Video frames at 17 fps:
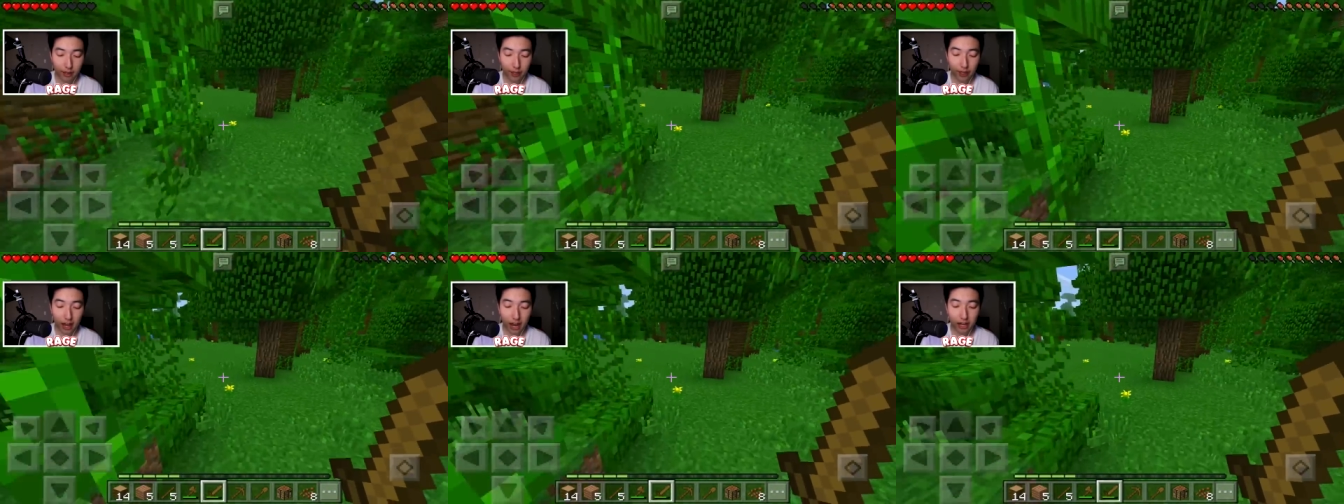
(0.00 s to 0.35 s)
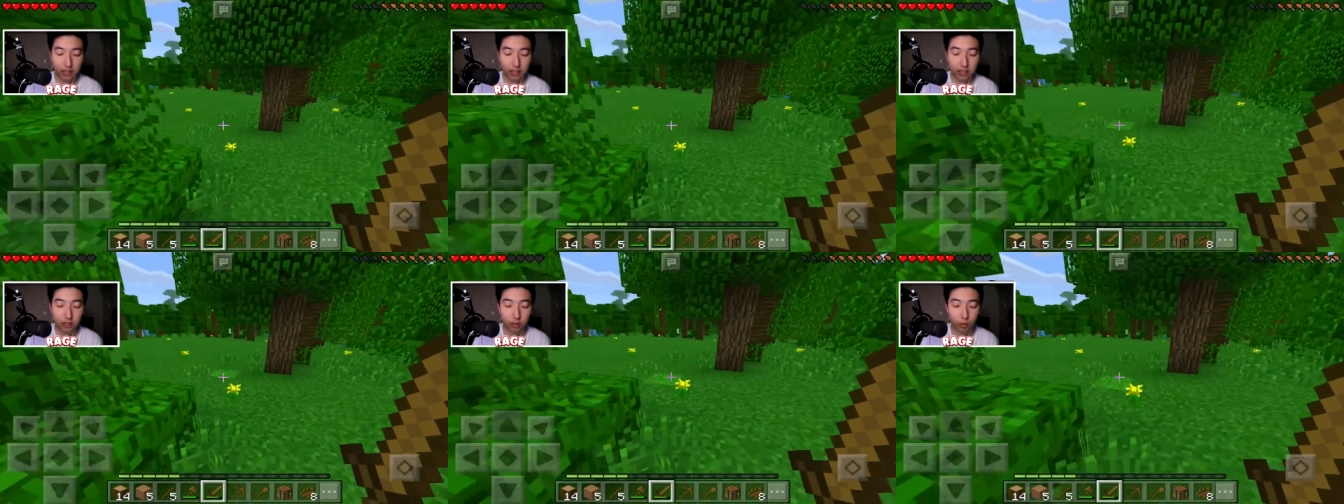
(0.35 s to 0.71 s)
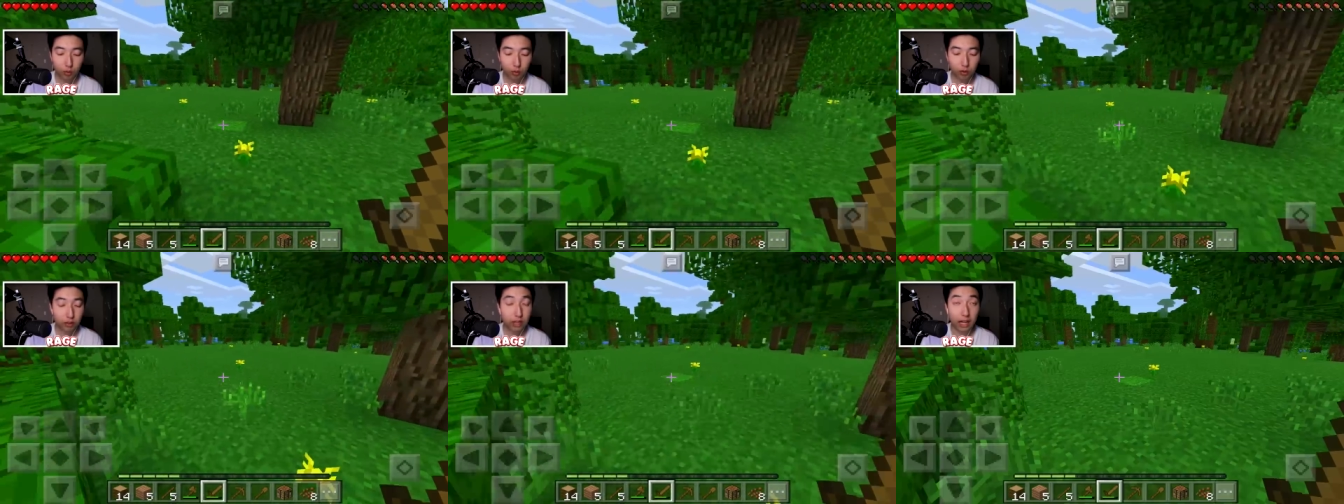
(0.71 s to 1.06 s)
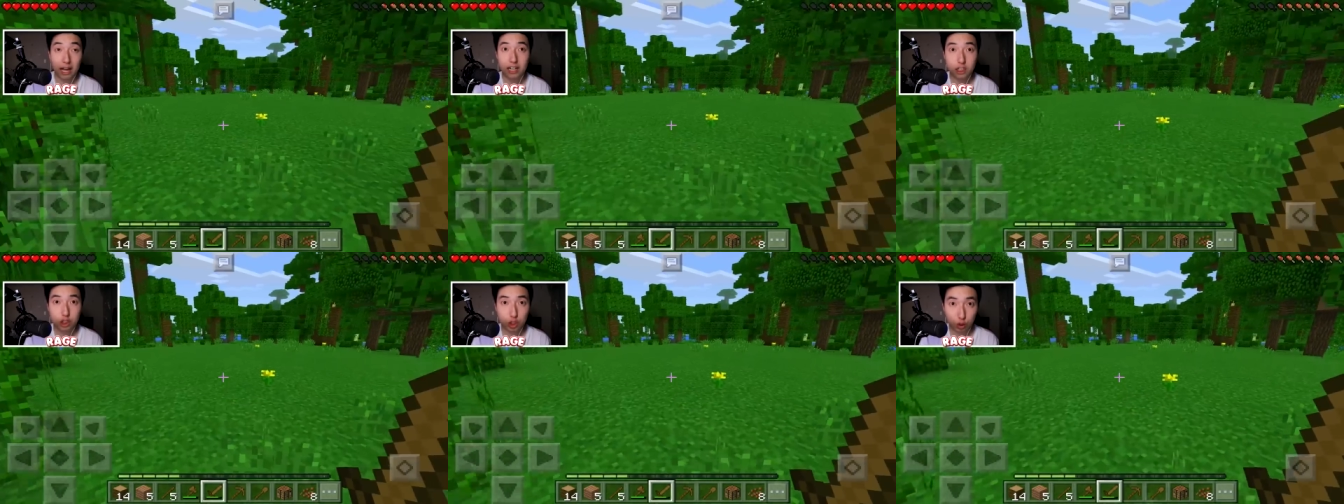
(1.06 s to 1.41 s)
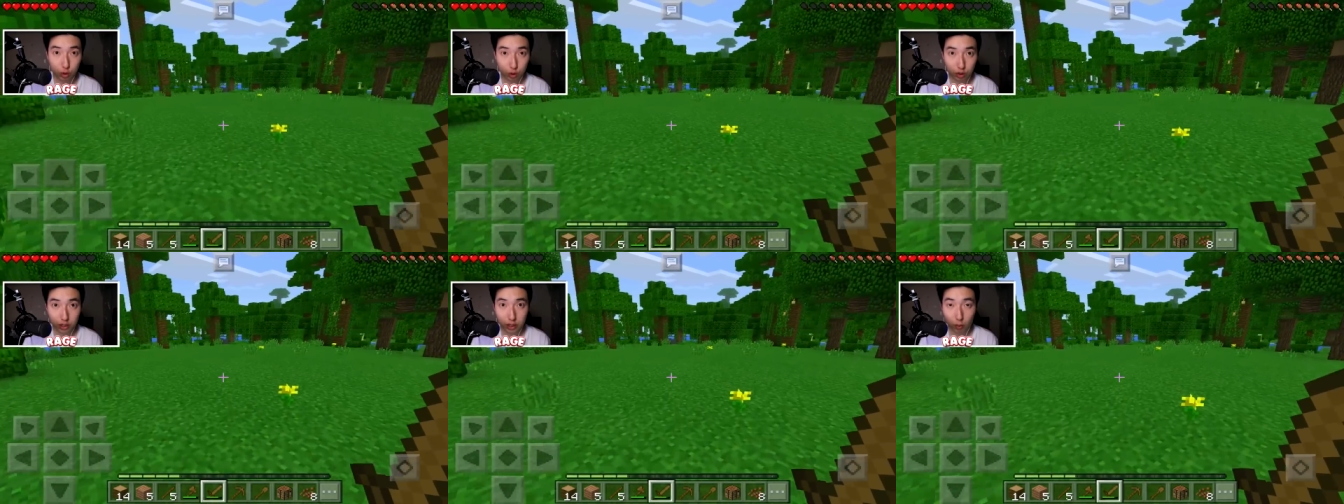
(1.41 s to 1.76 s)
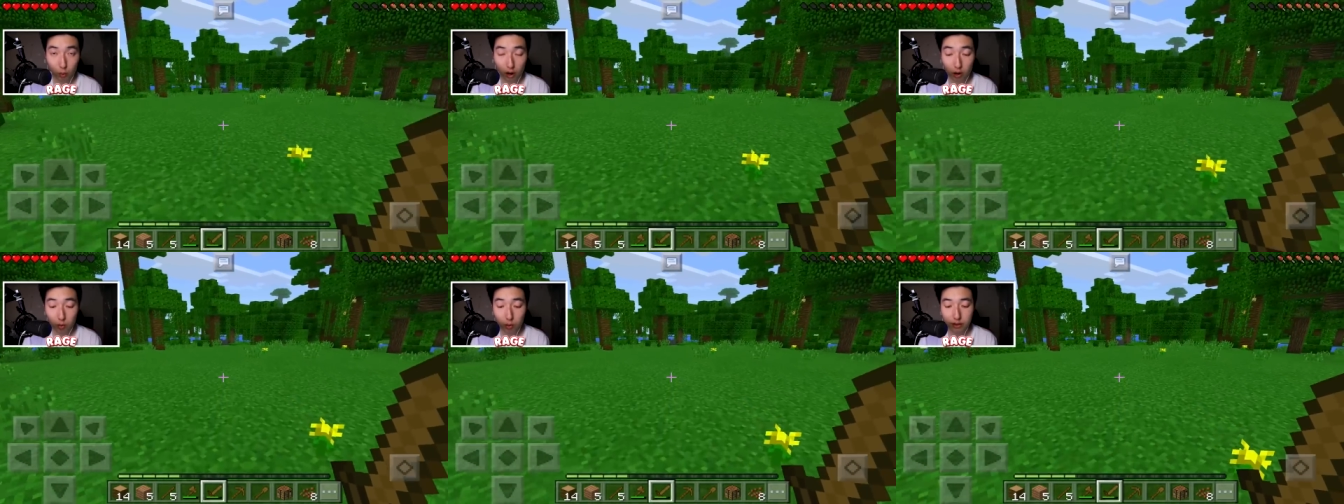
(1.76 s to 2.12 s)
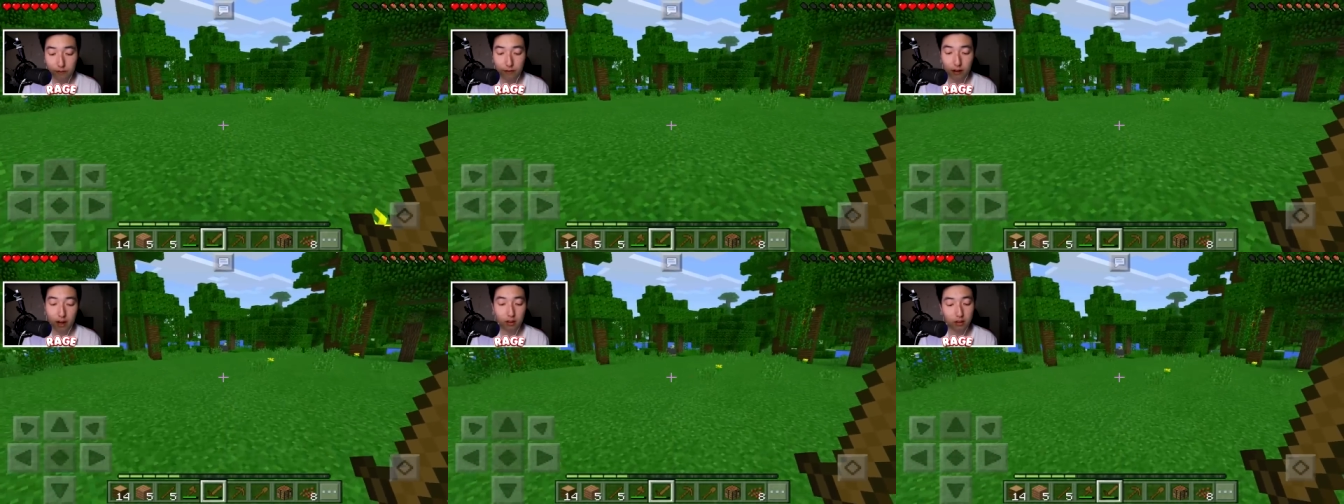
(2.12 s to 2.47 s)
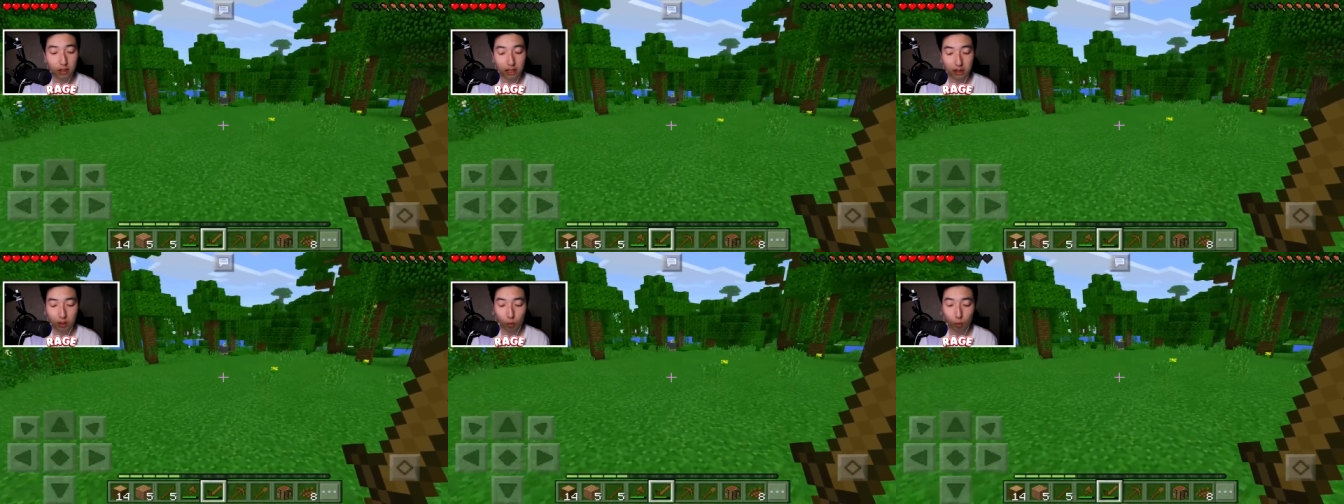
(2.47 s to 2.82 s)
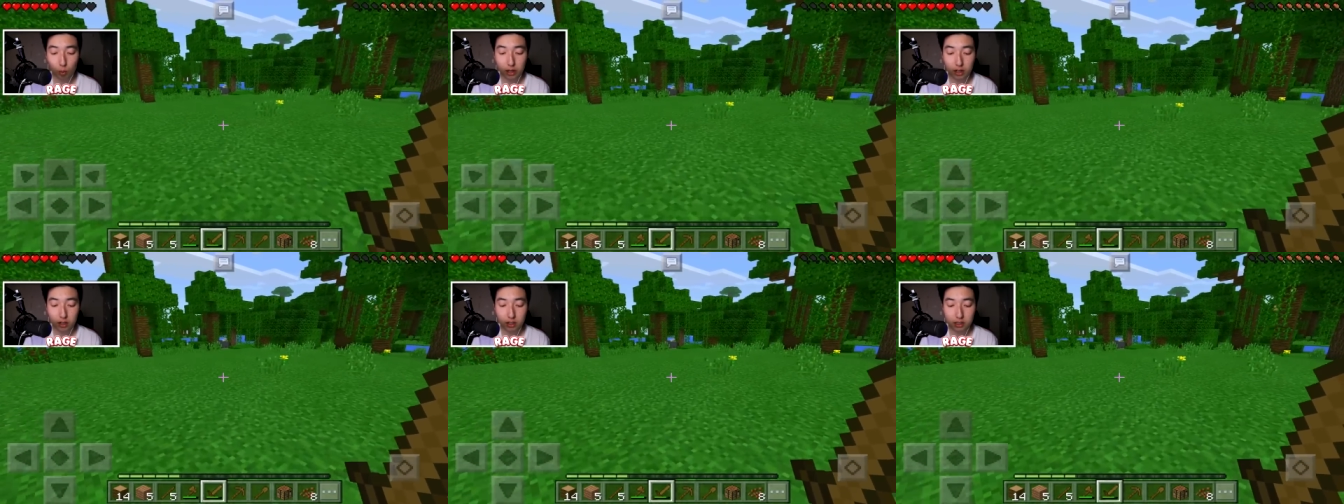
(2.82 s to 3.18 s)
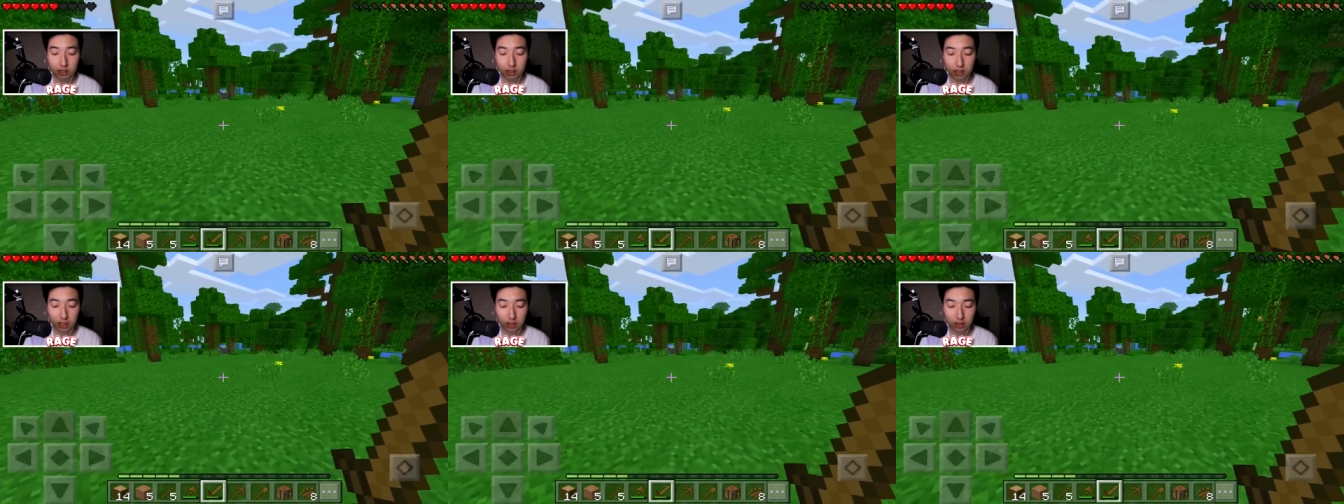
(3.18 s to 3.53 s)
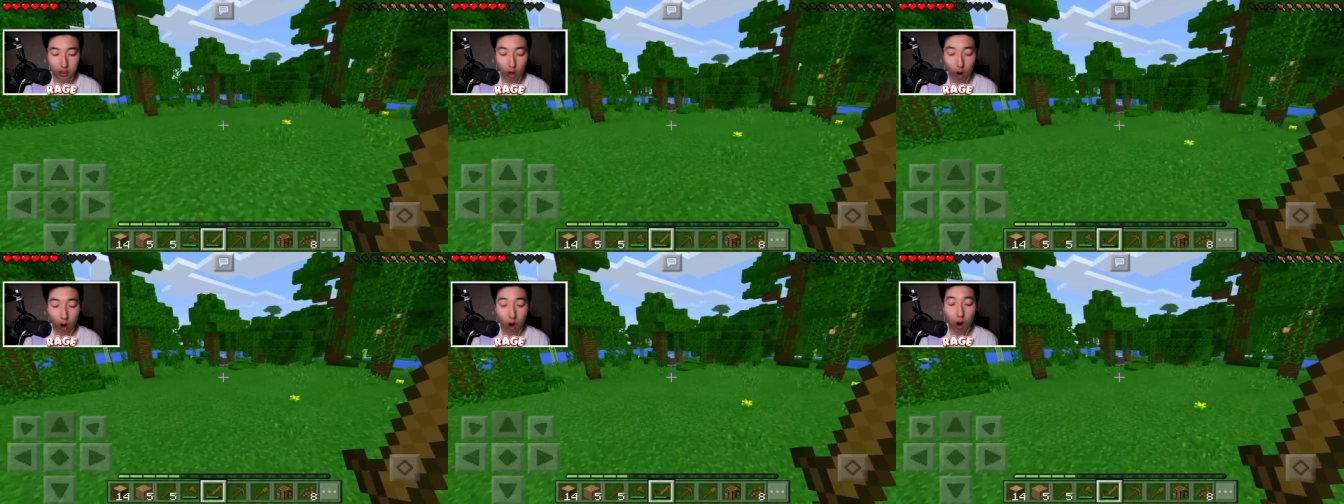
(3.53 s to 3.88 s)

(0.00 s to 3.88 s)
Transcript: That is that is usually where we found like the weirdest things.